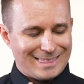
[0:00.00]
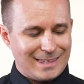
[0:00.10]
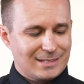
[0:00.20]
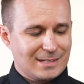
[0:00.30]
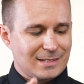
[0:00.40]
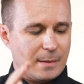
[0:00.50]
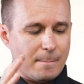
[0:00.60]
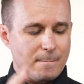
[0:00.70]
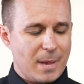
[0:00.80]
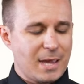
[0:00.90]
This is an
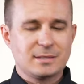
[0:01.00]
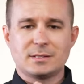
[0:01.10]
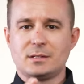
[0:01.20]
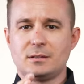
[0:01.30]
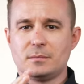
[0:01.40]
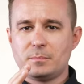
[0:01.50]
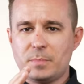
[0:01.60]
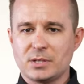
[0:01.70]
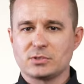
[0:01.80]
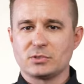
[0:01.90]
amazing
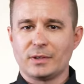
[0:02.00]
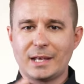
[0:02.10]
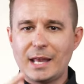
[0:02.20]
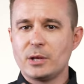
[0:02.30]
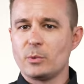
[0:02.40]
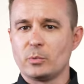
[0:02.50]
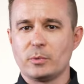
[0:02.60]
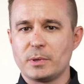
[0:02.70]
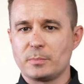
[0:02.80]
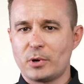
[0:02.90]
pistol that anyone
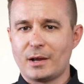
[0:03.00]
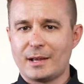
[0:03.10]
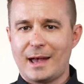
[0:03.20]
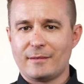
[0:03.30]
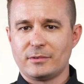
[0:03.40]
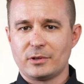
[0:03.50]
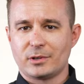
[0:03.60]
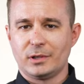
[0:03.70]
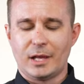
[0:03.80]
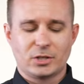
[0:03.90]
would be proud to have in their
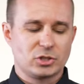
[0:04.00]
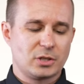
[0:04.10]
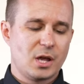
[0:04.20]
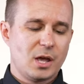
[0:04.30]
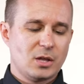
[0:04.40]
collection.